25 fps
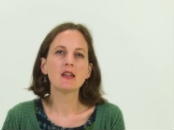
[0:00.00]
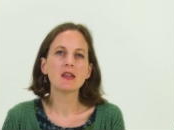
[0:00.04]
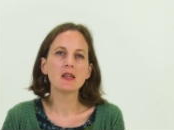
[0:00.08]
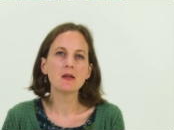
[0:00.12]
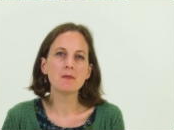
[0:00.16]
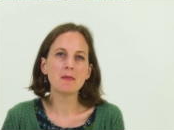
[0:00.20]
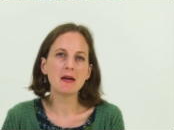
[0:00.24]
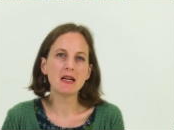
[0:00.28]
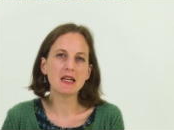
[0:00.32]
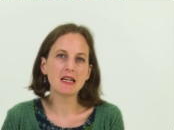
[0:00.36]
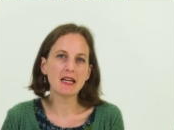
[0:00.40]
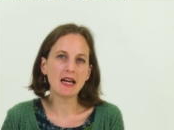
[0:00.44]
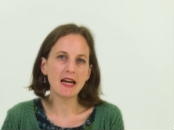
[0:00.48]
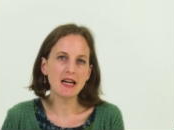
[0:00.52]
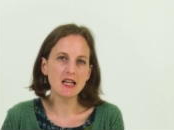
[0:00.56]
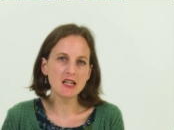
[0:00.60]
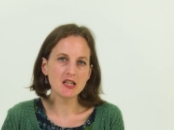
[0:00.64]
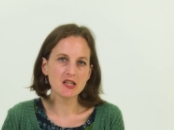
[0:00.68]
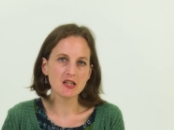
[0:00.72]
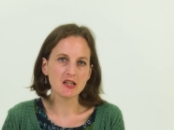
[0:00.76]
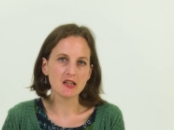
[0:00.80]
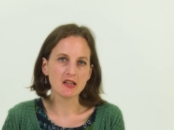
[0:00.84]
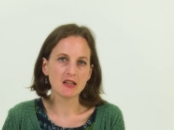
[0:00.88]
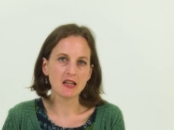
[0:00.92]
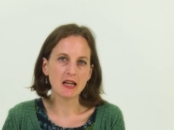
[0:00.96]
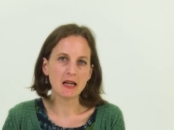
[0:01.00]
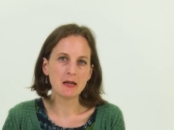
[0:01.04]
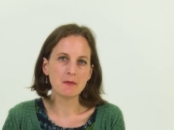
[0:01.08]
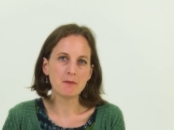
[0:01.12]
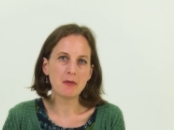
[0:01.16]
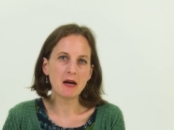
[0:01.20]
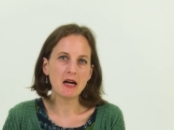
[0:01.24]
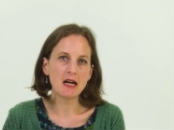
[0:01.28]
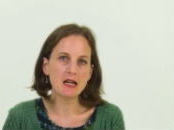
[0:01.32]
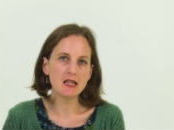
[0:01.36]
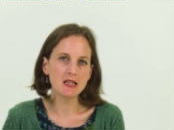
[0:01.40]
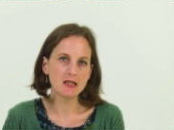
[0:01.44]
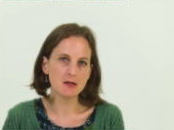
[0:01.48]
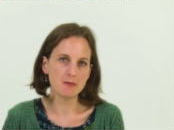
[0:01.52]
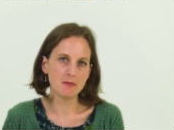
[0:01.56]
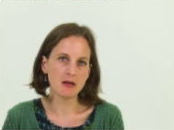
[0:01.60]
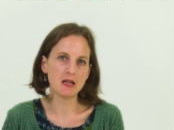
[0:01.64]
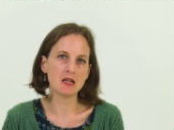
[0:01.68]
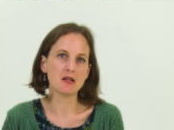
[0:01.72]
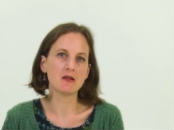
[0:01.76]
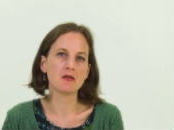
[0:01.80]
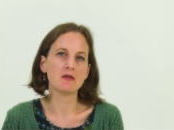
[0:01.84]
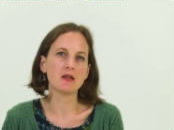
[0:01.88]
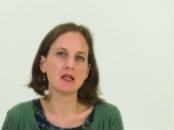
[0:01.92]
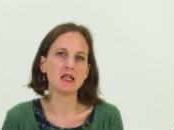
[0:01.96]
The medication and past
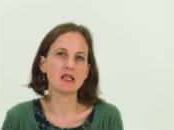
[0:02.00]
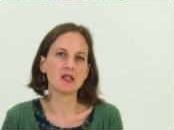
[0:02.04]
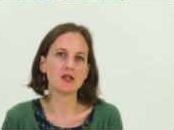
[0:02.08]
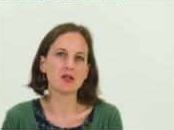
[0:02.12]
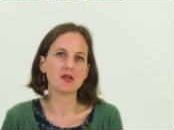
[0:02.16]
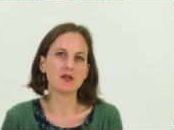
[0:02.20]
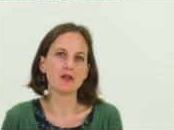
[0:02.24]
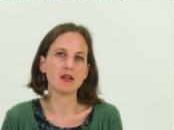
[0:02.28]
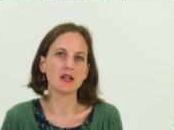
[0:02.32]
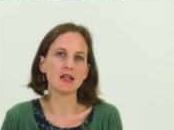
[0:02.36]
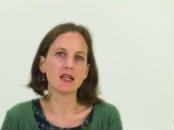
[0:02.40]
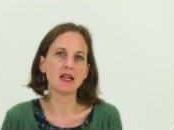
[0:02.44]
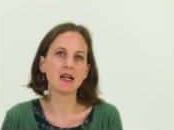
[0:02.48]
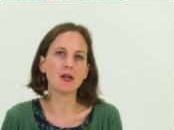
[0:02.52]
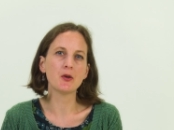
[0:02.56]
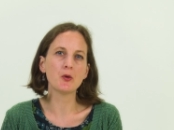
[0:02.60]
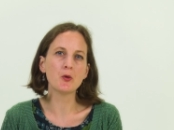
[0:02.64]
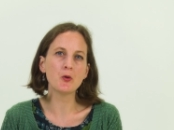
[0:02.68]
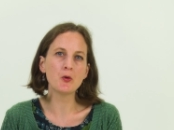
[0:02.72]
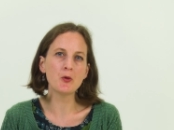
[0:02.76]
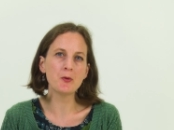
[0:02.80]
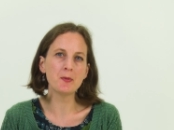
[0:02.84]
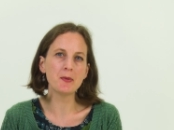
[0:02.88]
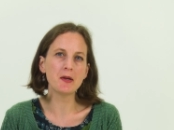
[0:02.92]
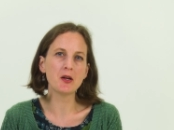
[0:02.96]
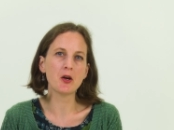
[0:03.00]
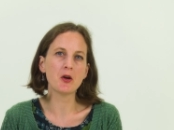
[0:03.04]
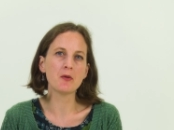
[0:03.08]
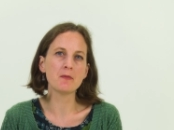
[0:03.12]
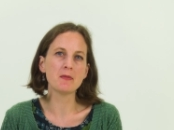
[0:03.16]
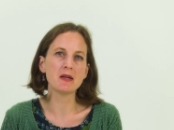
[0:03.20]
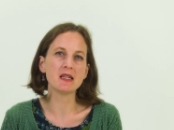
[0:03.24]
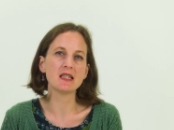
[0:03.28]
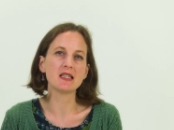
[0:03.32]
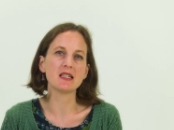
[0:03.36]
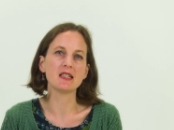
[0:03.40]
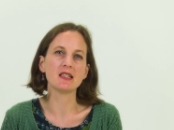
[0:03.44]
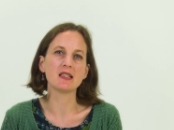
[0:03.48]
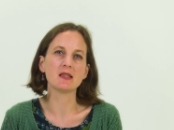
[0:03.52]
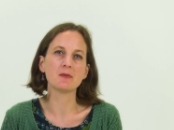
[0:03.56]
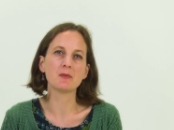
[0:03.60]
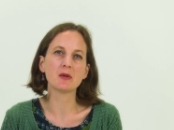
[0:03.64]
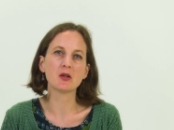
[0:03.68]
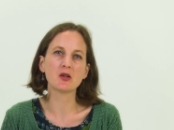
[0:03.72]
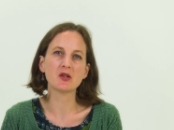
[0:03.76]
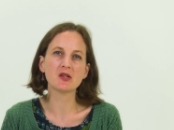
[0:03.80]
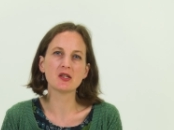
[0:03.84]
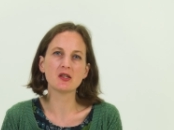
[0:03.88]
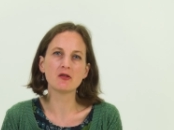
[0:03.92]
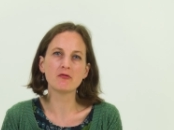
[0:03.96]
medical history can all be omitted
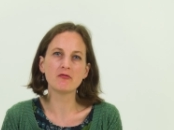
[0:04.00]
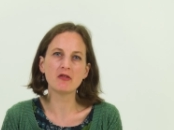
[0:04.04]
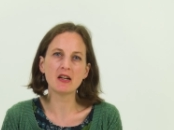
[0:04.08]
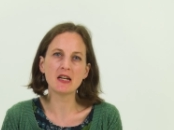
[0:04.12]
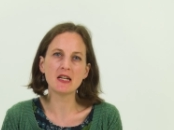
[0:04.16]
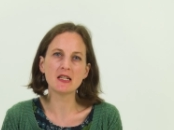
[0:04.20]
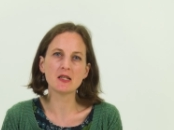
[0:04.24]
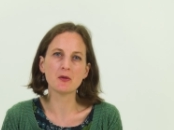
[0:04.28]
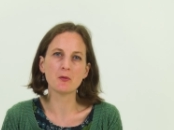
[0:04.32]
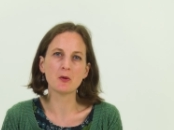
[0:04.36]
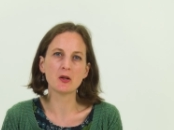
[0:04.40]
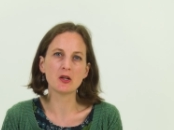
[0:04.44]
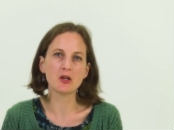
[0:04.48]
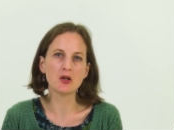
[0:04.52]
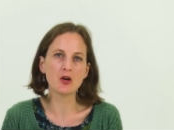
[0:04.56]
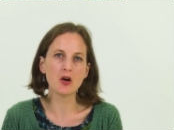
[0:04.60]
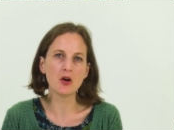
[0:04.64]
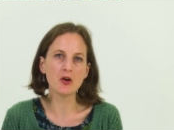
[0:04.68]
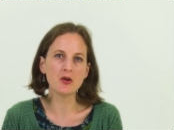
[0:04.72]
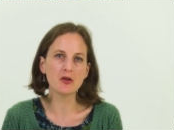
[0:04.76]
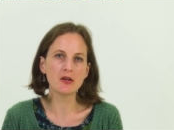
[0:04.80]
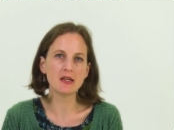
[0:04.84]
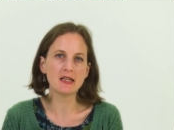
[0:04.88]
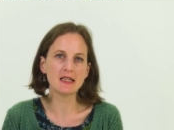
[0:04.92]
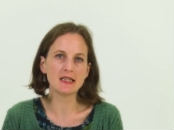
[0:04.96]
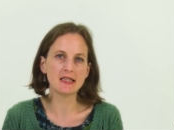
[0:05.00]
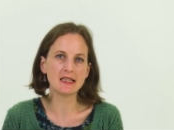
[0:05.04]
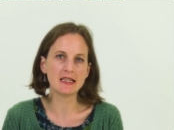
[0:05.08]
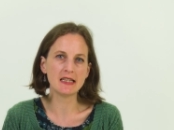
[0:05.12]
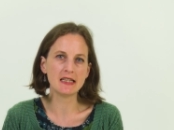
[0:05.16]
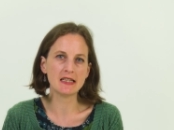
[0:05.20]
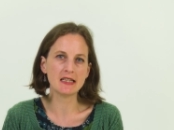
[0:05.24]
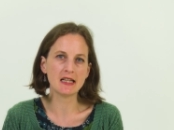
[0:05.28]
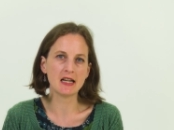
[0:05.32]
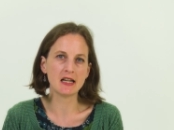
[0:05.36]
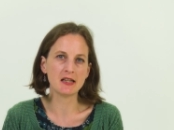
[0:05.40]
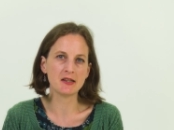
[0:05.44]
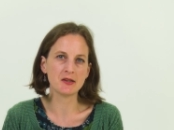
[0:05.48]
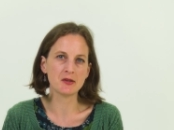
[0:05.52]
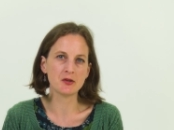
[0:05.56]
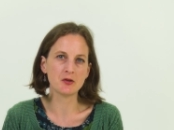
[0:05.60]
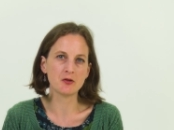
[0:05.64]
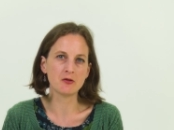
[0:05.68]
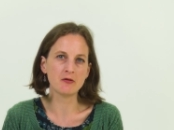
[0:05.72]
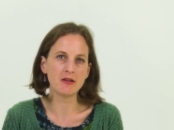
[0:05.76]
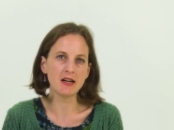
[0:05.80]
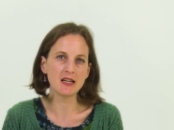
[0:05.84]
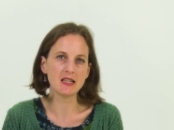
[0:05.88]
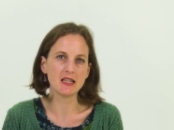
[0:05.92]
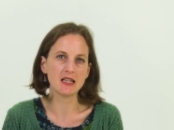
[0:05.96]
because the reader would know these details
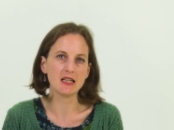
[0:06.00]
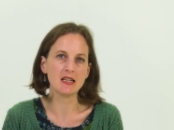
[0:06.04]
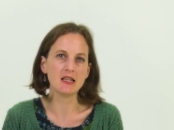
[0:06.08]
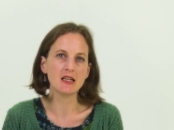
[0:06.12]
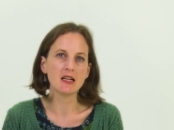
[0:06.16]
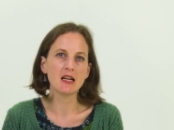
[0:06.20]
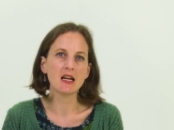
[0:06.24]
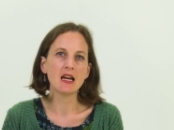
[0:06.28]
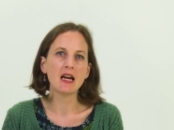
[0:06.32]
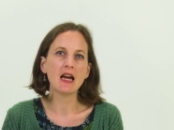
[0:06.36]
already,